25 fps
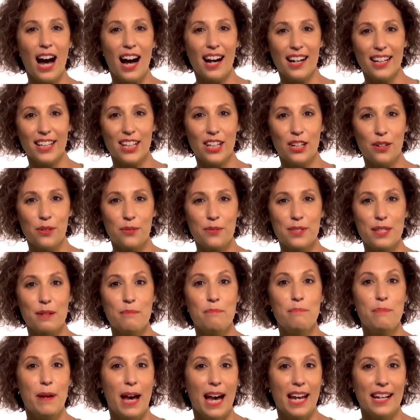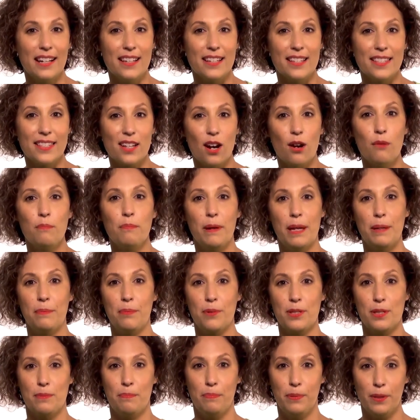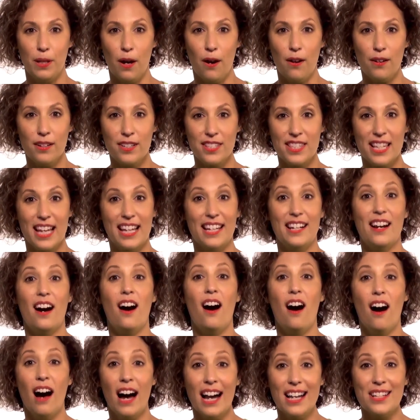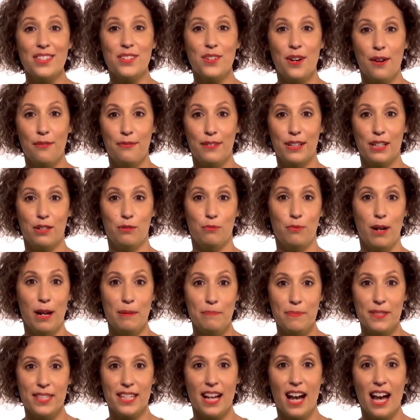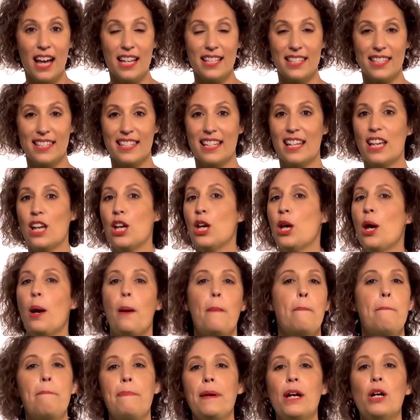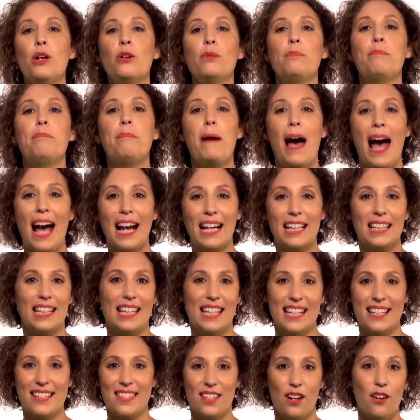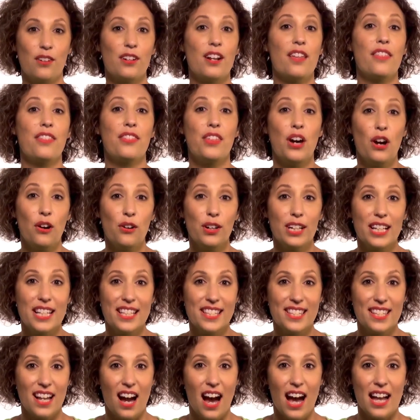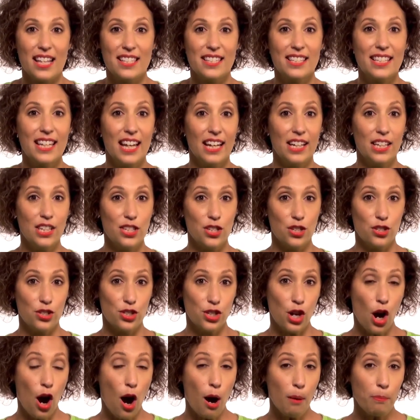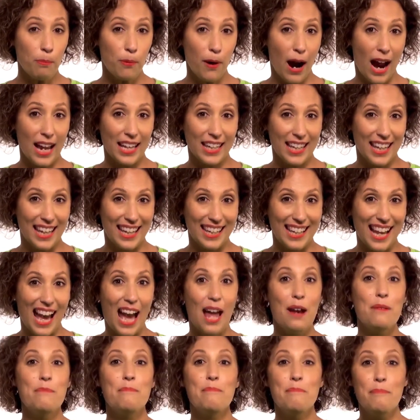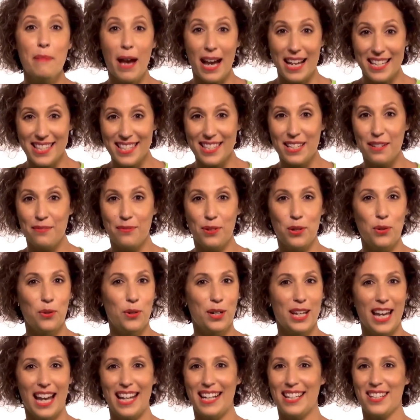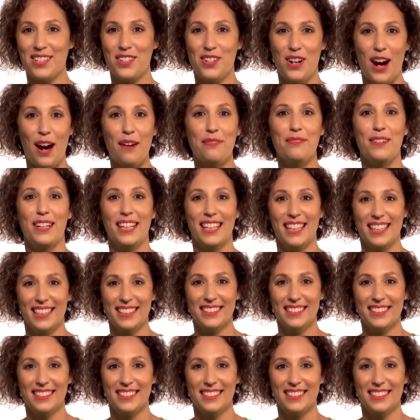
articles and banners on people's blogs and high traffic websites, build backlinks on authority sites, getting you top ranking and massive organic traffic.